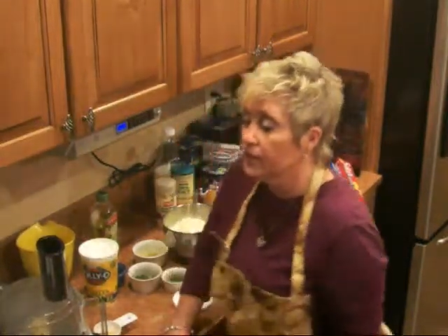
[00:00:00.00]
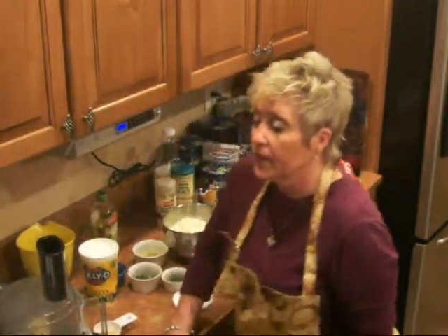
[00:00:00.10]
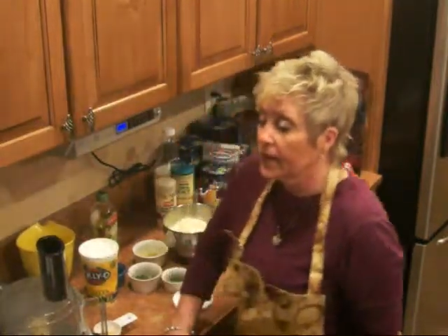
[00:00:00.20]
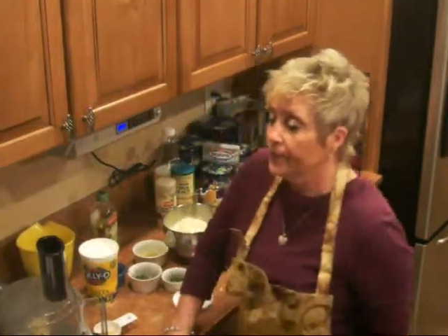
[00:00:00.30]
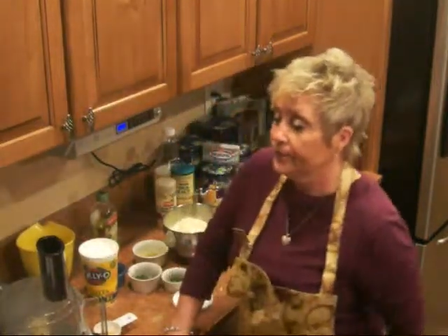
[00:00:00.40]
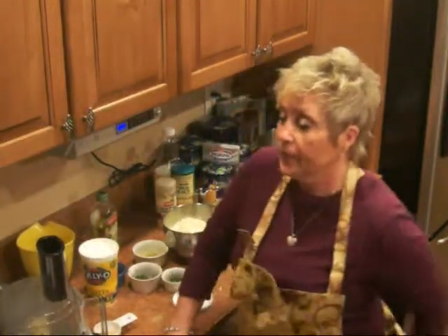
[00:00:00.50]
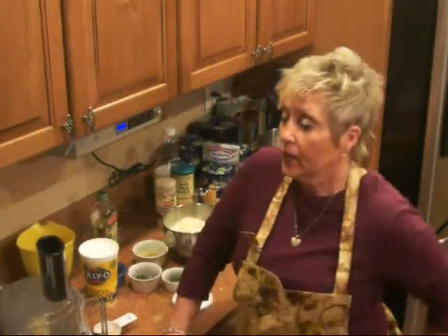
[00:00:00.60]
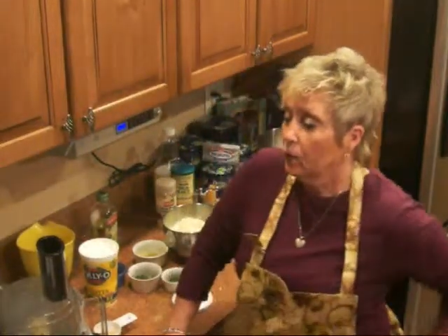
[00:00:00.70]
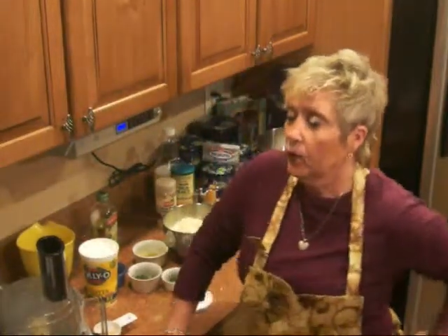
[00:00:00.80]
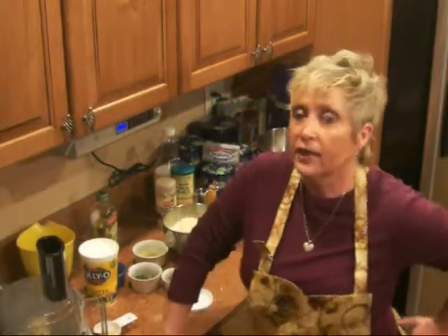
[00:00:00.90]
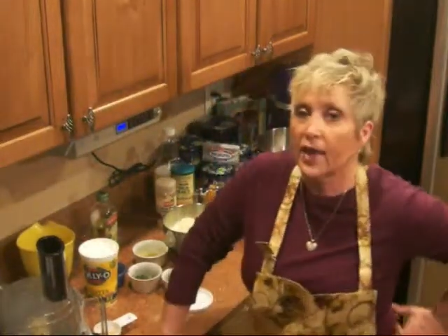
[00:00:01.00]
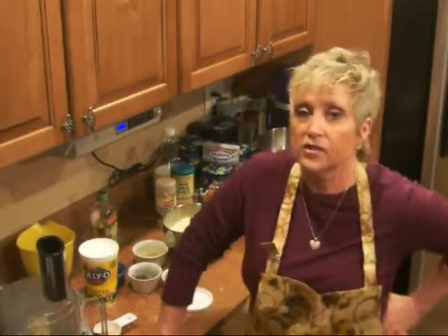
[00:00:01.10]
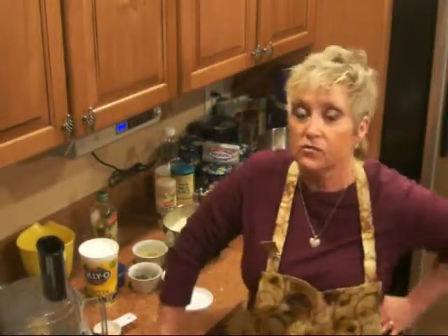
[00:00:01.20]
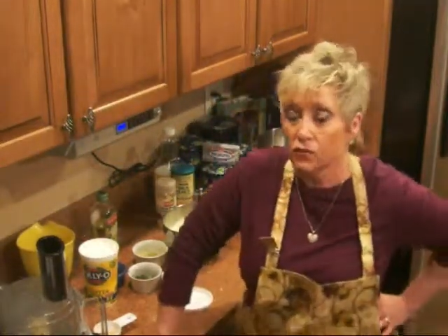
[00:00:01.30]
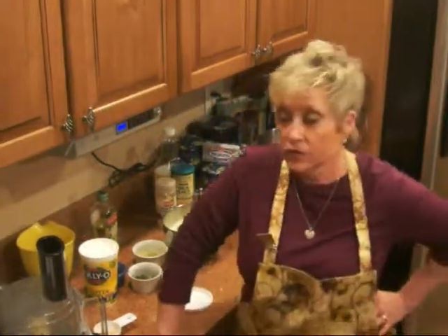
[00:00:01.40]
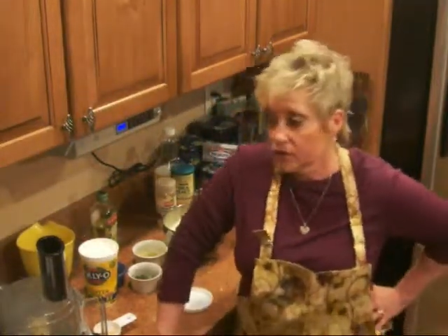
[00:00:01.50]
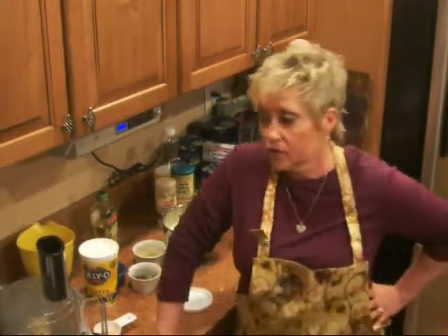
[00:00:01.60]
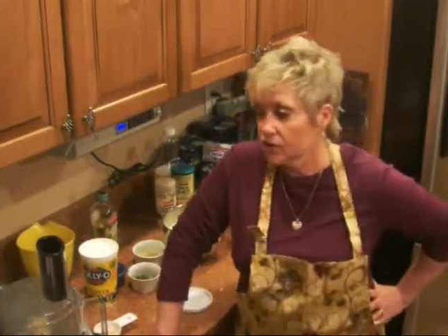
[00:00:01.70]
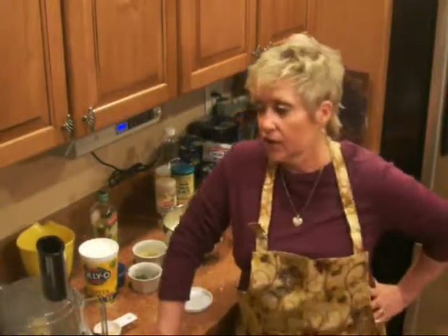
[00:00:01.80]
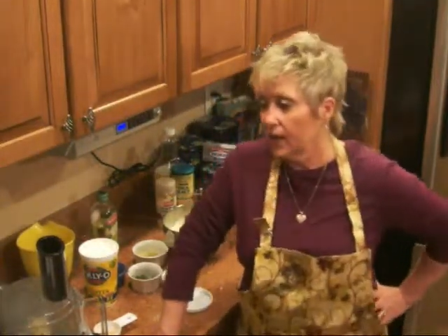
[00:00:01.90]
pan, 1 casserole
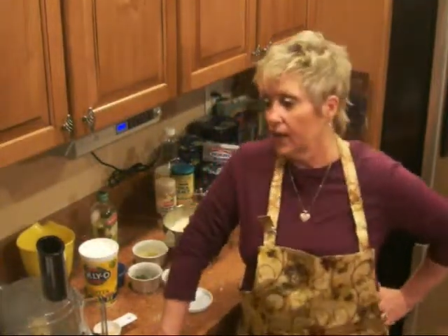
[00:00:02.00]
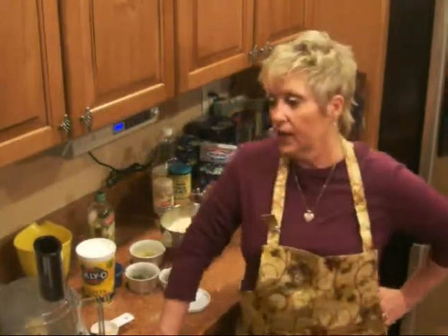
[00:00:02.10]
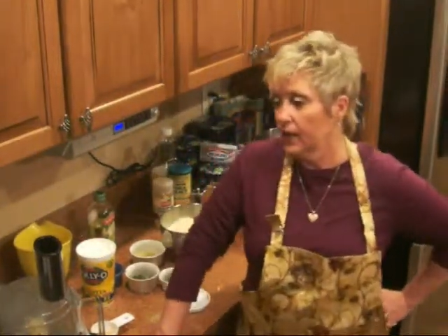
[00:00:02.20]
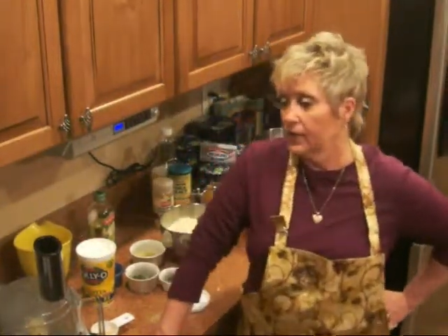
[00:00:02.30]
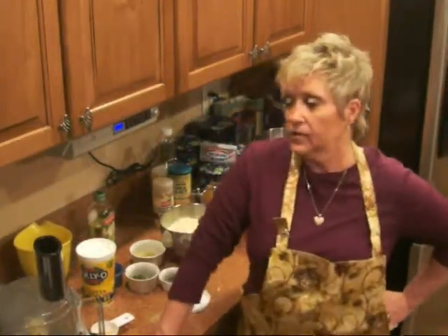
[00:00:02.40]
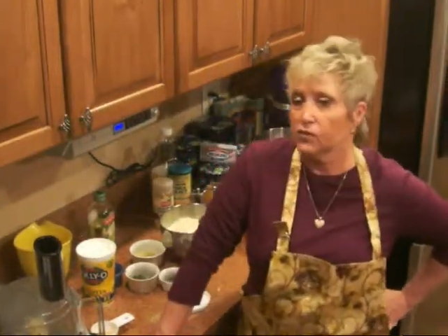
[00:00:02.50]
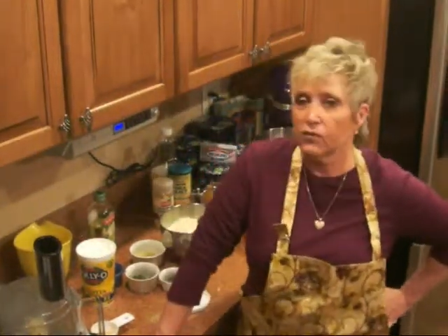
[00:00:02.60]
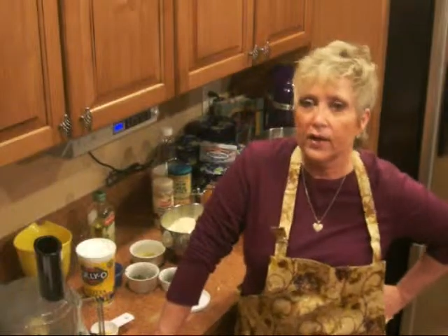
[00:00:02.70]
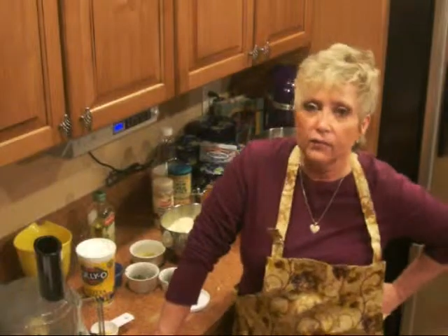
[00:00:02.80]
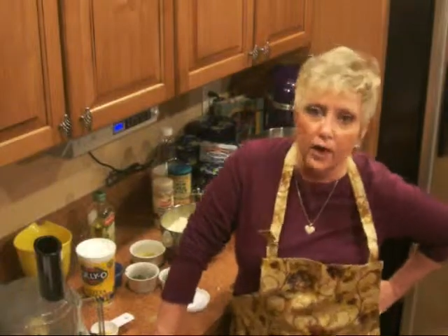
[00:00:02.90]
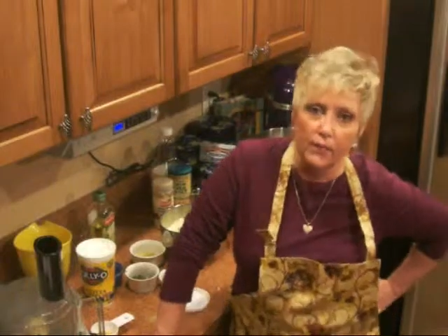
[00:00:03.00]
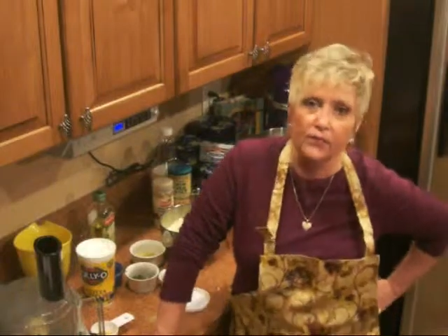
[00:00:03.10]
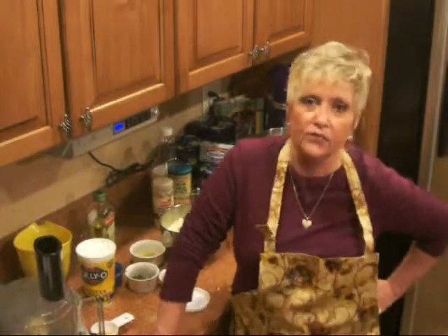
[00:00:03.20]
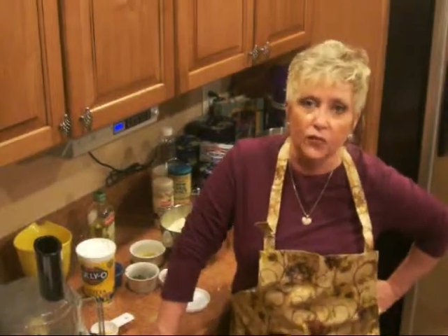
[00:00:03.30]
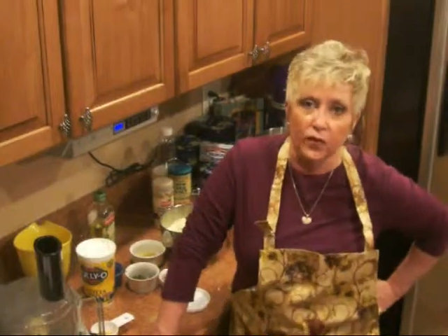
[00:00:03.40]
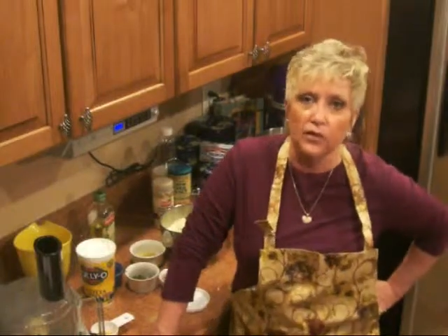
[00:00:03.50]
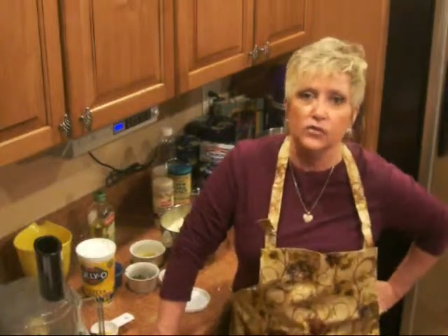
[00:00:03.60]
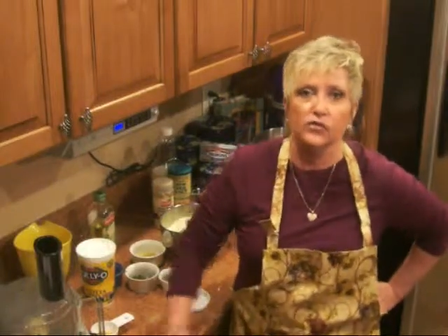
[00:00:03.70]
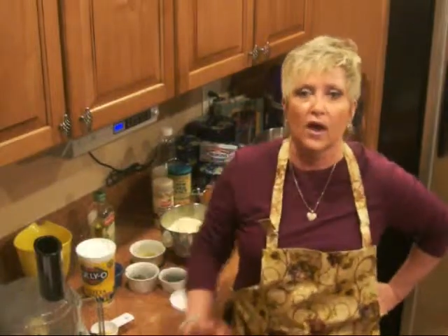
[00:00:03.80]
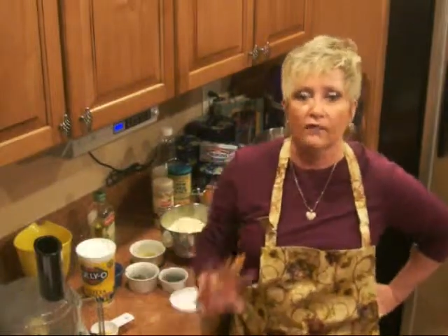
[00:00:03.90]
dish, and saran wrap and
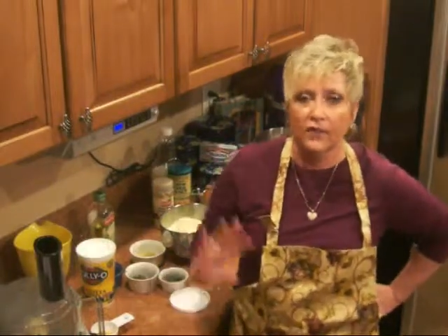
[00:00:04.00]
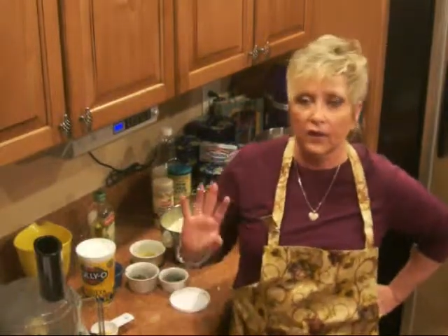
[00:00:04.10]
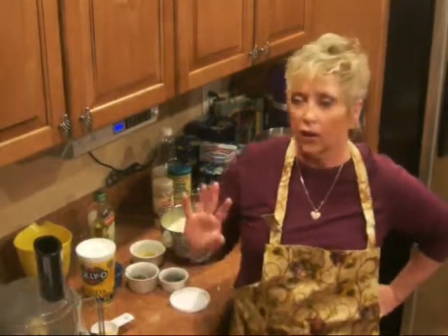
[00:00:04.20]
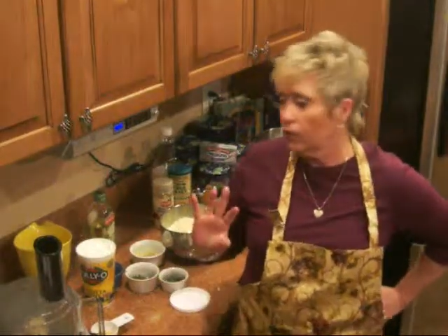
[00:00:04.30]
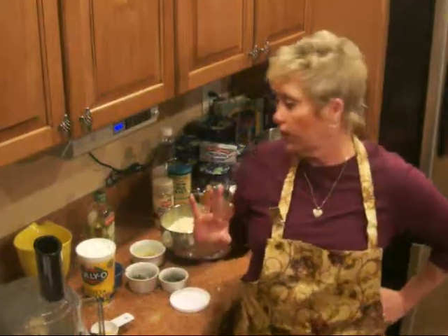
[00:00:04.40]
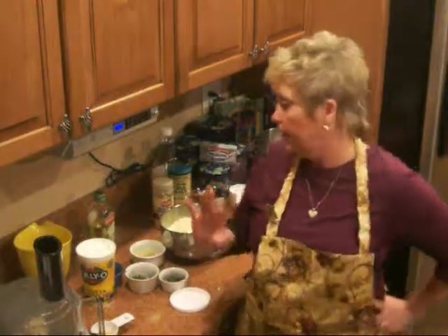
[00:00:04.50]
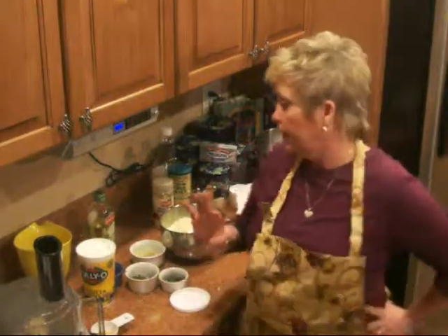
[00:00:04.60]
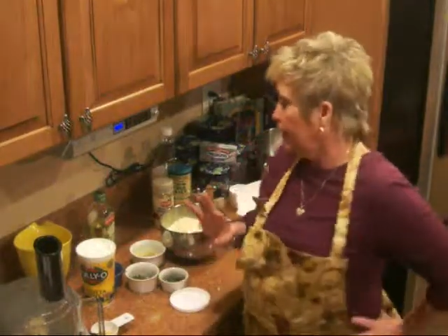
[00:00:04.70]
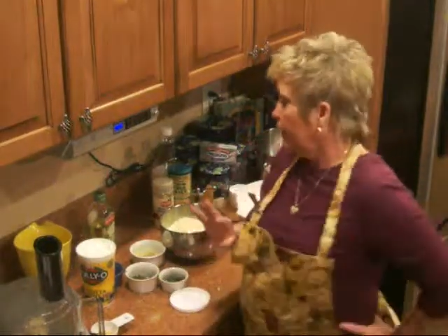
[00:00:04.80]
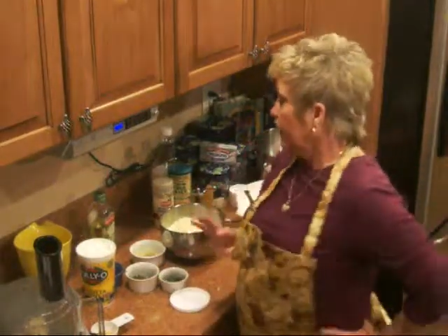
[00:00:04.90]
foil. So have that all ready.